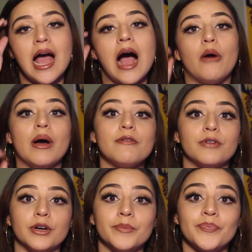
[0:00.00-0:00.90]

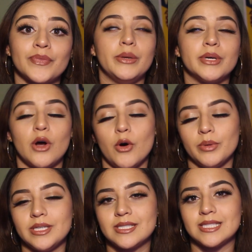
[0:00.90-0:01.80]
However, we would
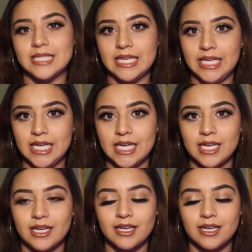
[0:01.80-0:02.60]
always see